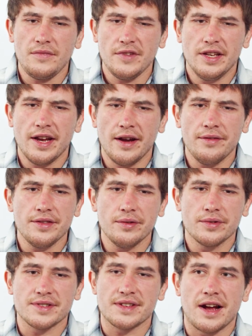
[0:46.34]
Yeah, everything
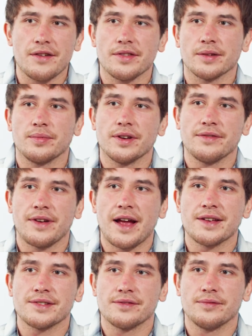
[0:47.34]
went south pretty
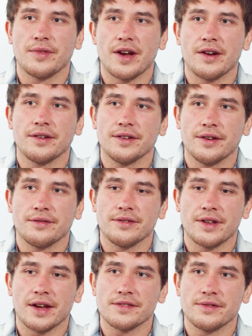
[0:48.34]
fast from there, for
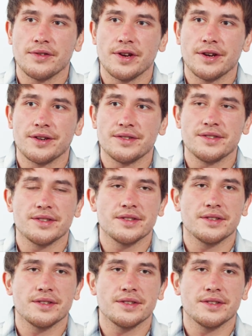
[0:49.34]
the next few years.